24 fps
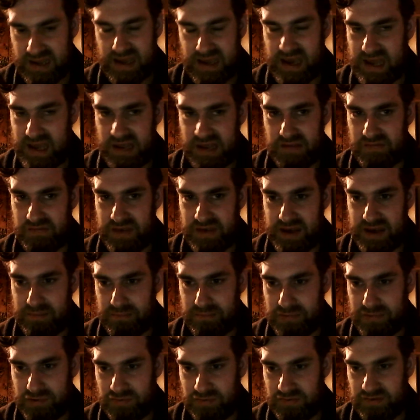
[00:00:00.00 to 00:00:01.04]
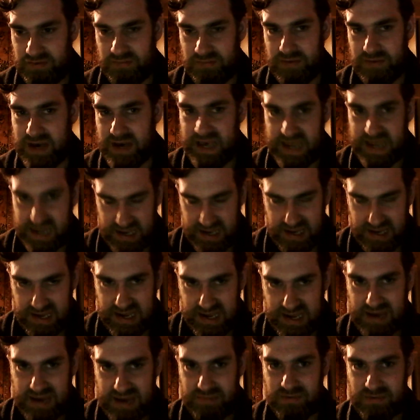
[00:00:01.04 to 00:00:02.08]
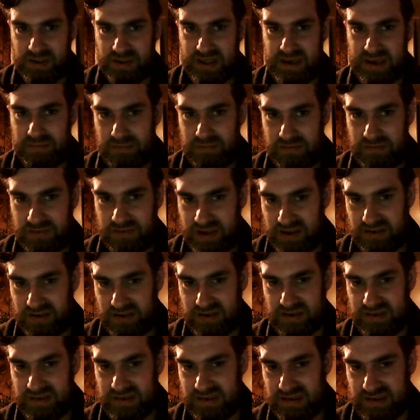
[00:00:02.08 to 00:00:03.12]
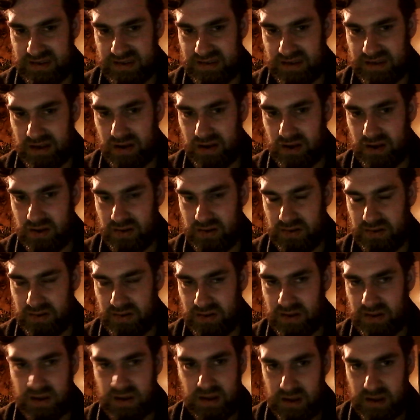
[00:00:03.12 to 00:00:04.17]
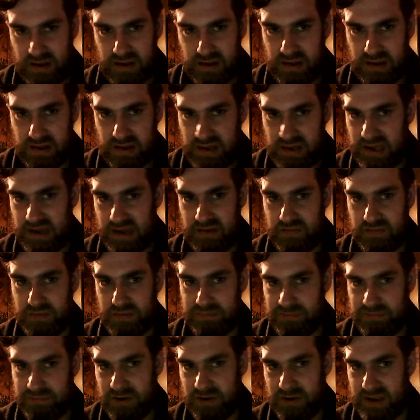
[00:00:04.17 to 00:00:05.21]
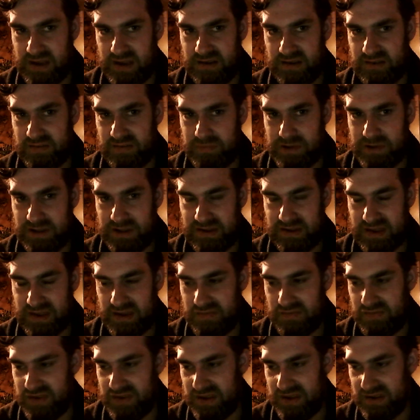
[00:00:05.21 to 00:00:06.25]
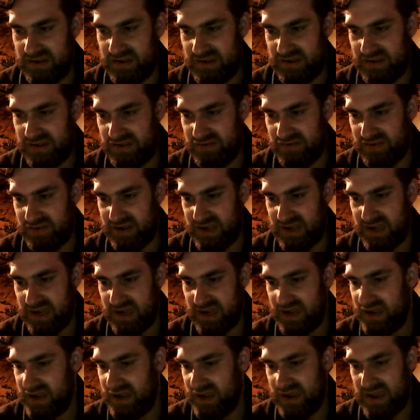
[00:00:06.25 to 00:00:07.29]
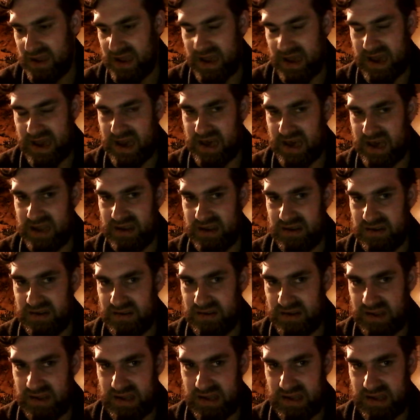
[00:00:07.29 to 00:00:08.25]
and the van pulls away, and the camera then focuses on the other boy who's been left in the street, and